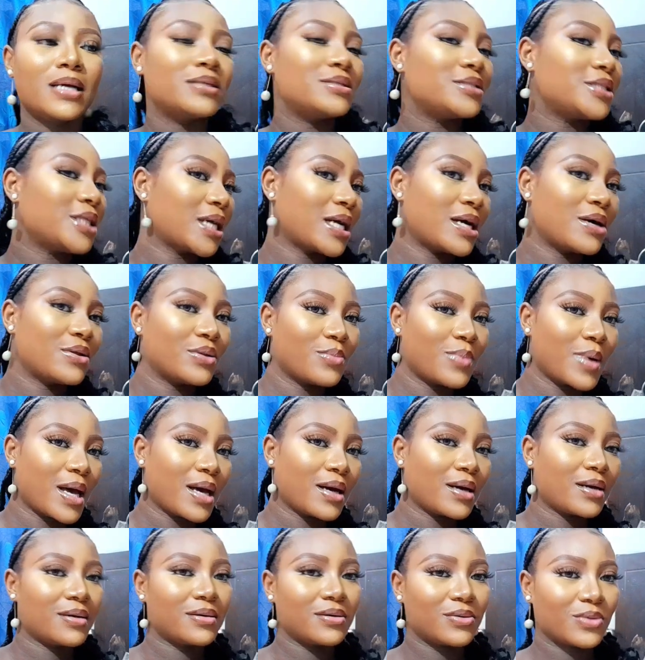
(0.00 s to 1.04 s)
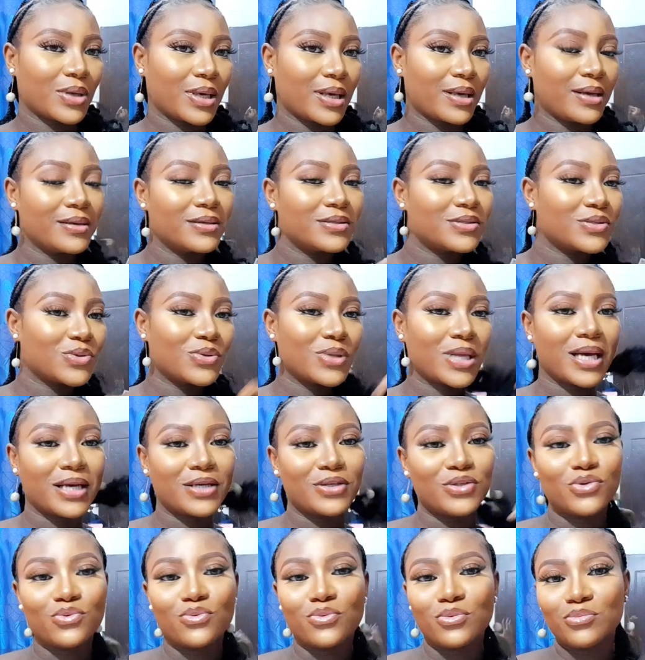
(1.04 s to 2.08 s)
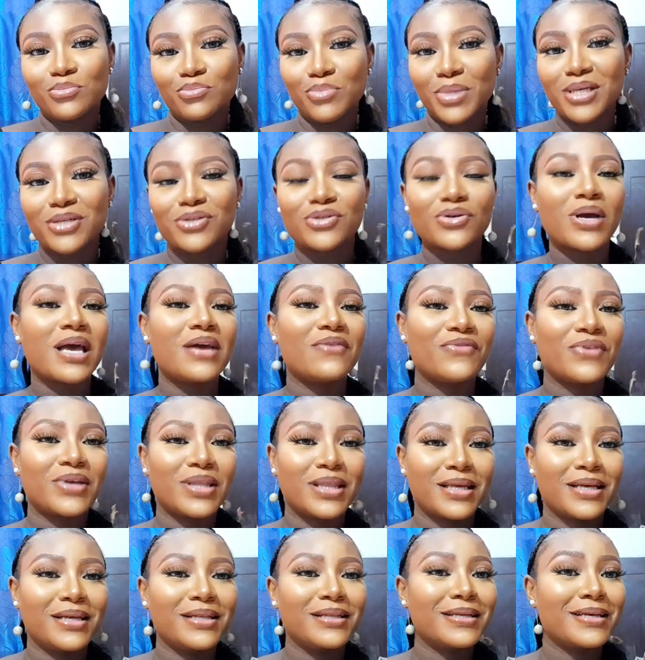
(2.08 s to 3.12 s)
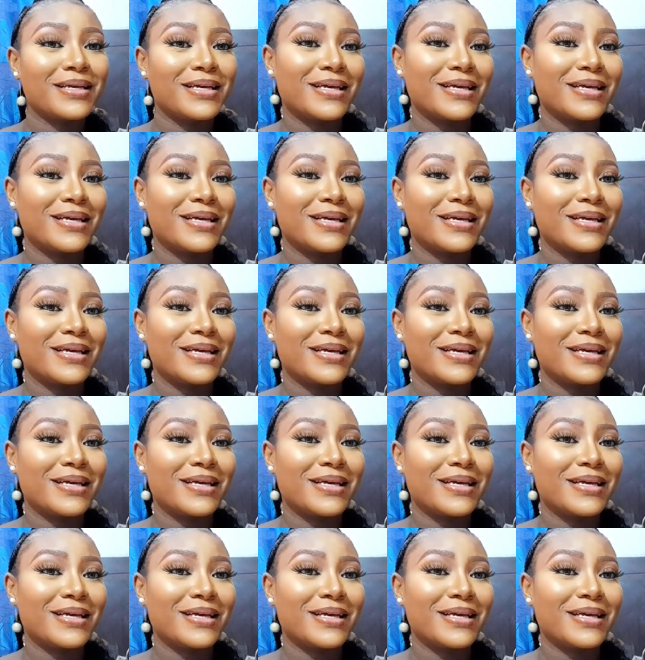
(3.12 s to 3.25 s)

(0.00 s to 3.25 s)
check in the back, okay? So that you make sure everything